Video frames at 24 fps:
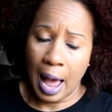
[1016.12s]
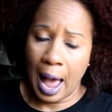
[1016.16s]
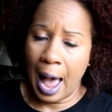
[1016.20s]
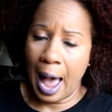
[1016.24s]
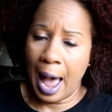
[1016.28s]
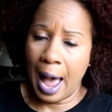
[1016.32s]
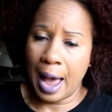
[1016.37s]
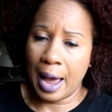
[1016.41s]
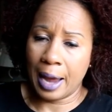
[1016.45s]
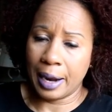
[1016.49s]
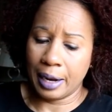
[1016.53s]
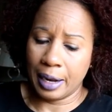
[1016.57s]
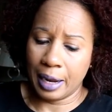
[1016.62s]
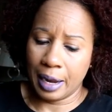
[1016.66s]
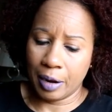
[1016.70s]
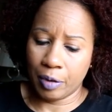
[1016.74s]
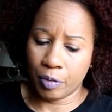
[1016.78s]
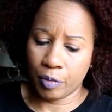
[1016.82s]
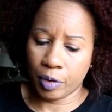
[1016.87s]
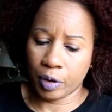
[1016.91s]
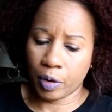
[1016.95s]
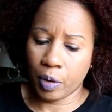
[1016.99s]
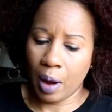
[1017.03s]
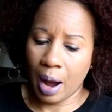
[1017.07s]
and
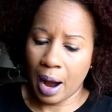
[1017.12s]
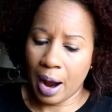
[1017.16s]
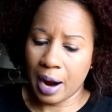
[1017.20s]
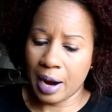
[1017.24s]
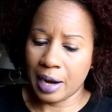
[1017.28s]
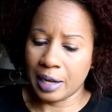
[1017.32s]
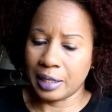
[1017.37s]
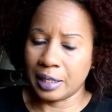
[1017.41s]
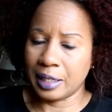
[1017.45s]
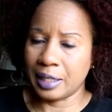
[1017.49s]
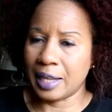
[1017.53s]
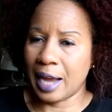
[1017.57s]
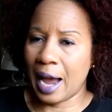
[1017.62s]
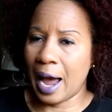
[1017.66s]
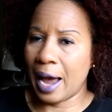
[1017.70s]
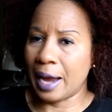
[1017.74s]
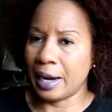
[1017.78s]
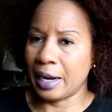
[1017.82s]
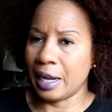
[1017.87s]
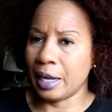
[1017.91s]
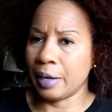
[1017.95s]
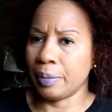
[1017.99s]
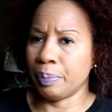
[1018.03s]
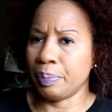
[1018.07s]
it requires
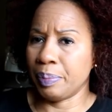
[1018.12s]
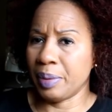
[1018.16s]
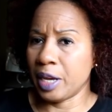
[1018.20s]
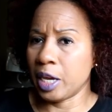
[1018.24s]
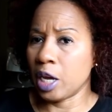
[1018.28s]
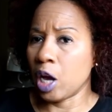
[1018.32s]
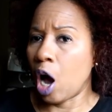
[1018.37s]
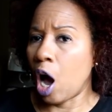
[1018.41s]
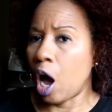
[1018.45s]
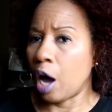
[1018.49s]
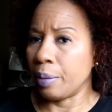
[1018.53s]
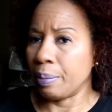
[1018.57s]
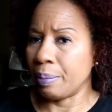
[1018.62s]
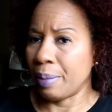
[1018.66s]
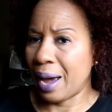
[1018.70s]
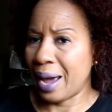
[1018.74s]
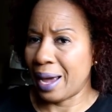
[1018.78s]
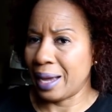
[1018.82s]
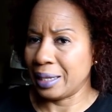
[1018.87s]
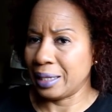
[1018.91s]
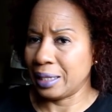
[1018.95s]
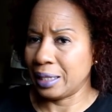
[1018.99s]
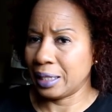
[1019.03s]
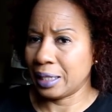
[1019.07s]
that it be on
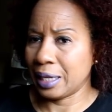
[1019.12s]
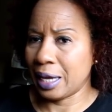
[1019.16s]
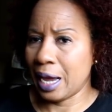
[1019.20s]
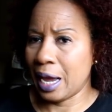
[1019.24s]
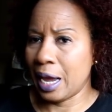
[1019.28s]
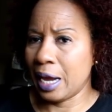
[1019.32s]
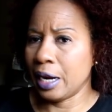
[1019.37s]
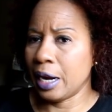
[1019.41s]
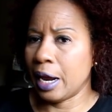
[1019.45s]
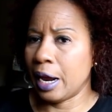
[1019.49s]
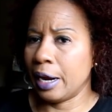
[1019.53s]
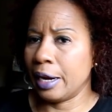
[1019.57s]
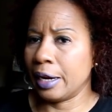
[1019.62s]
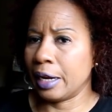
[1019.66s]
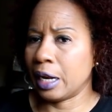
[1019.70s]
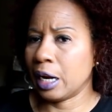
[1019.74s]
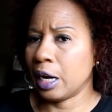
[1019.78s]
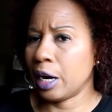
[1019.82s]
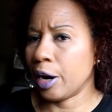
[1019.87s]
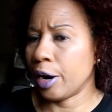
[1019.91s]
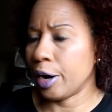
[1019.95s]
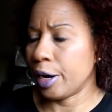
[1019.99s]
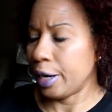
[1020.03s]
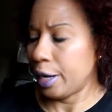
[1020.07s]
my skin and
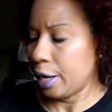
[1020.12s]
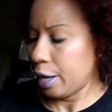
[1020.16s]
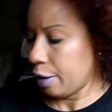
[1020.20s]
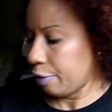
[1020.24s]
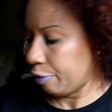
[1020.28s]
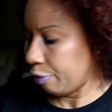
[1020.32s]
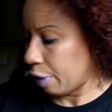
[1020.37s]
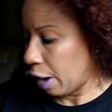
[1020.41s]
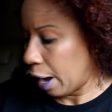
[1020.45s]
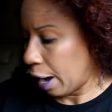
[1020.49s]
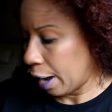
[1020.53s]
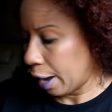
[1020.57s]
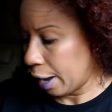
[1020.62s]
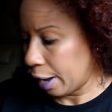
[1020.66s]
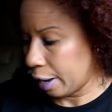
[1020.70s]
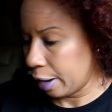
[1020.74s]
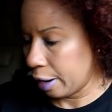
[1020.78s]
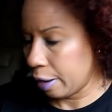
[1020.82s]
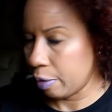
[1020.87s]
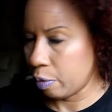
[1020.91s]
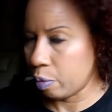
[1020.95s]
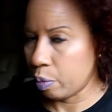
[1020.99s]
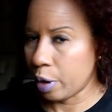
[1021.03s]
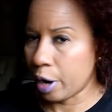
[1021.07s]
clearly if
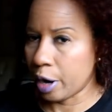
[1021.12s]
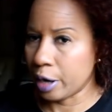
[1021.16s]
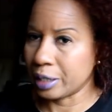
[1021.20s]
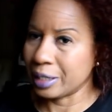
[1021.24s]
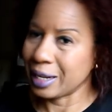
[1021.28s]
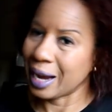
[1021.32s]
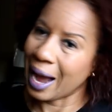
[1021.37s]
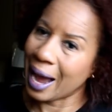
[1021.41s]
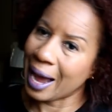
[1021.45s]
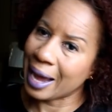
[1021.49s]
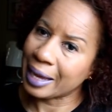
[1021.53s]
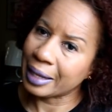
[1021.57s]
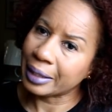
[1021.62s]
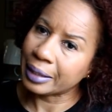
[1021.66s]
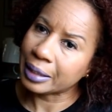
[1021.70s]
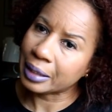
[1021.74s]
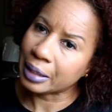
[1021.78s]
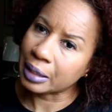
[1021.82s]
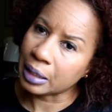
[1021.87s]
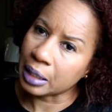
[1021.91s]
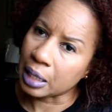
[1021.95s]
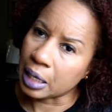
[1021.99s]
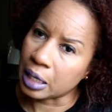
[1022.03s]
I wear tights